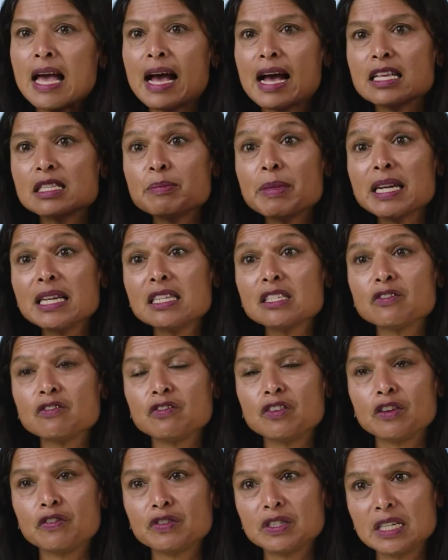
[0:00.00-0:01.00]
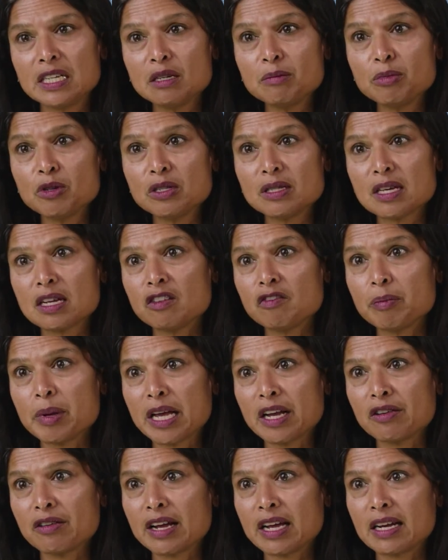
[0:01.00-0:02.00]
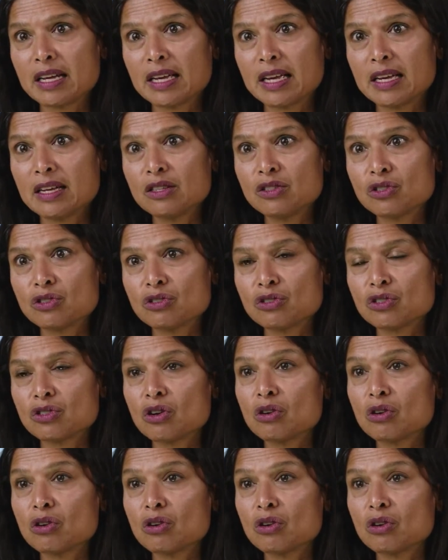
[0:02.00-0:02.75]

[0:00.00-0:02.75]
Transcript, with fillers: As many as 15% of pancreatic cancers